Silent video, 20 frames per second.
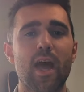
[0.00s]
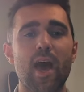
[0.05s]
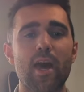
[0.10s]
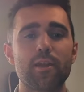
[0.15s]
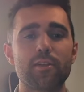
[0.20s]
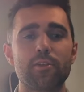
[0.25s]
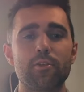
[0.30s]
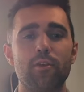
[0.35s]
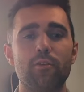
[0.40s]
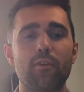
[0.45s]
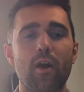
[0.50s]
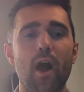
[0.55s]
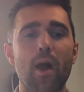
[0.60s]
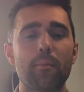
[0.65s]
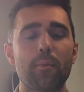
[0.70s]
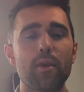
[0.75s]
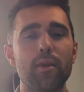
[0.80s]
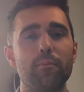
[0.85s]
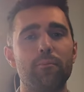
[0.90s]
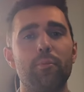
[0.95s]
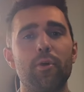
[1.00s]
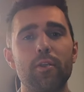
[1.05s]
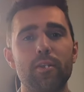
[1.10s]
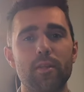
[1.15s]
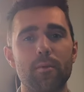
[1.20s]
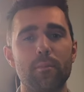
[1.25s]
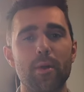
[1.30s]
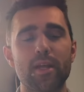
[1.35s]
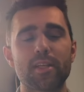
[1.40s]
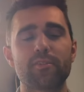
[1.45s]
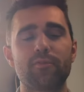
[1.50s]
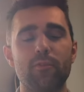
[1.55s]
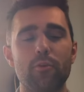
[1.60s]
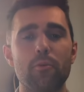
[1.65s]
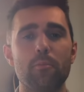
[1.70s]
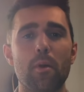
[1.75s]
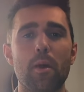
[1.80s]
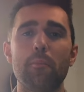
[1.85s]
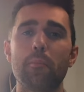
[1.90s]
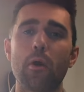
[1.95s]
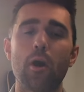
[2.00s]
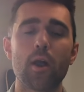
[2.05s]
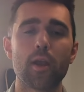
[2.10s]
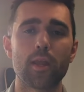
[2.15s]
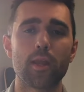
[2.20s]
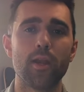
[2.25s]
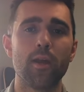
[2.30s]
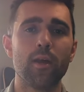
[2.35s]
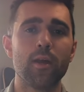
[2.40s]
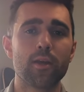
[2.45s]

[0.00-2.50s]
attitude of I'm gonna put the best food in my body,